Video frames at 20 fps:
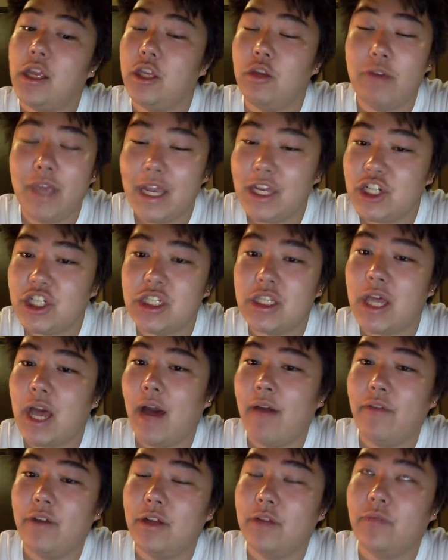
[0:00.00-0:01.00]
You can't just
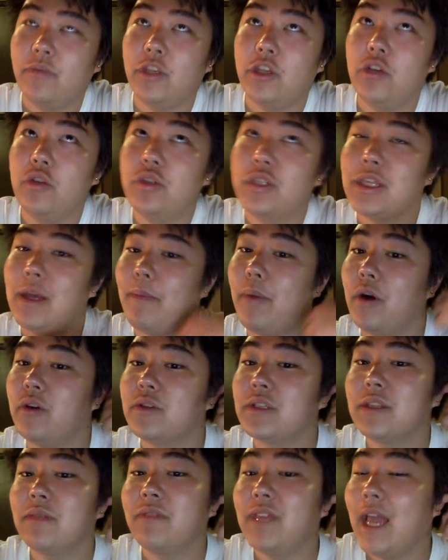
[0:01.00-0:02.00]
have you
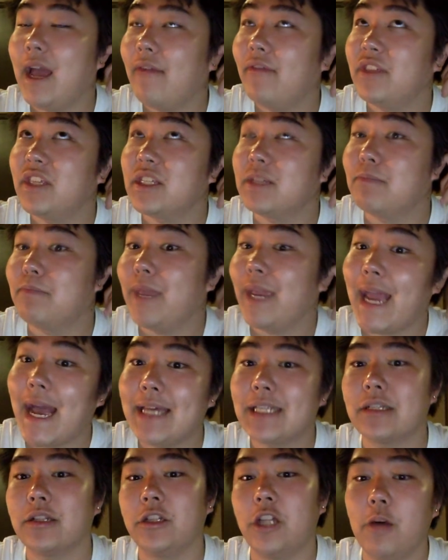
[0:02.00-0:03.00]
supposedly having this big
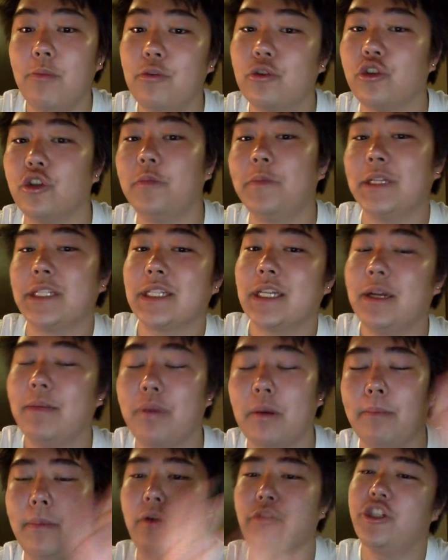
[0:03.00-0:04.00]
ass global group that's gonna
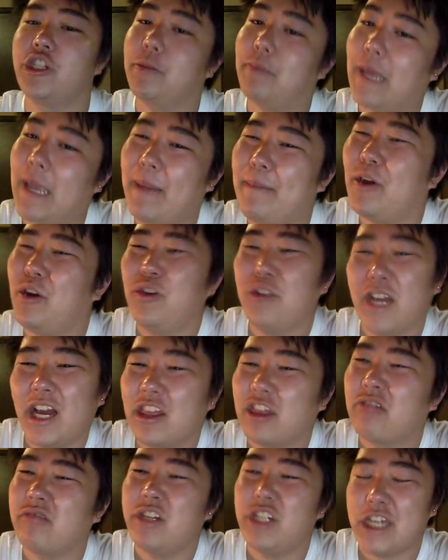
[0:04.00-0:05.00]
promote in Japan but only
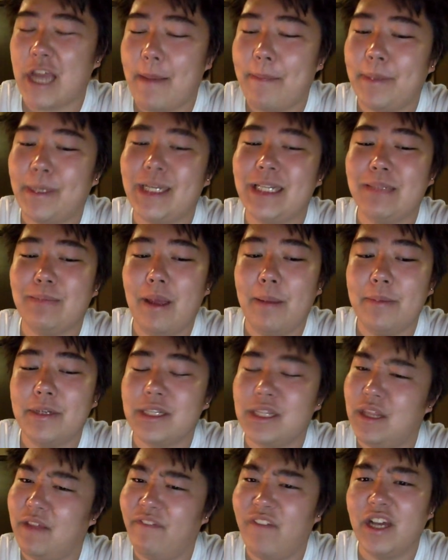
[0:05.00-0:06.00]
got 3 Japanese
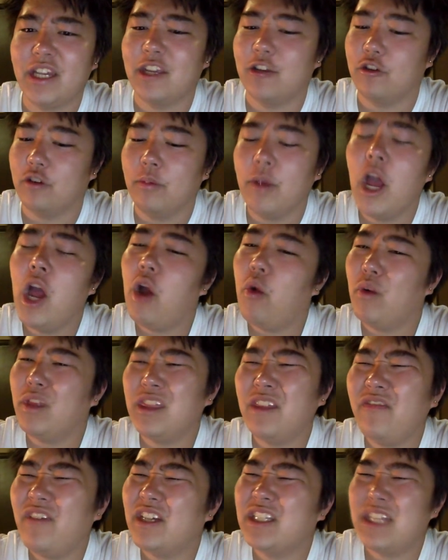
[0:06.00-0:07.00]
members in the fucking group.
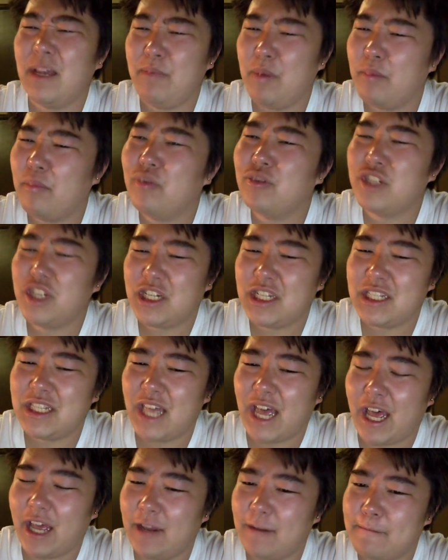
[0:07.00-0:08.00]
What the fuck type of bullshit is
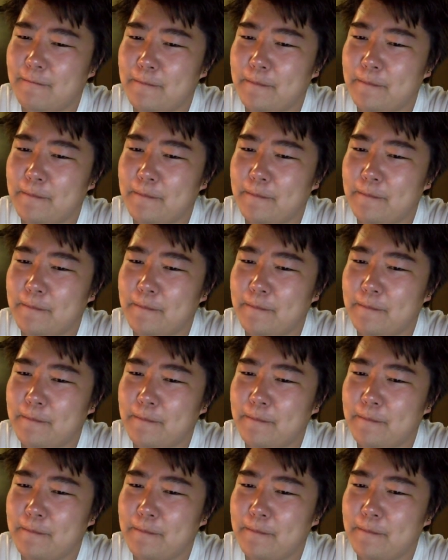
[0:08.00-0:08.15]
that?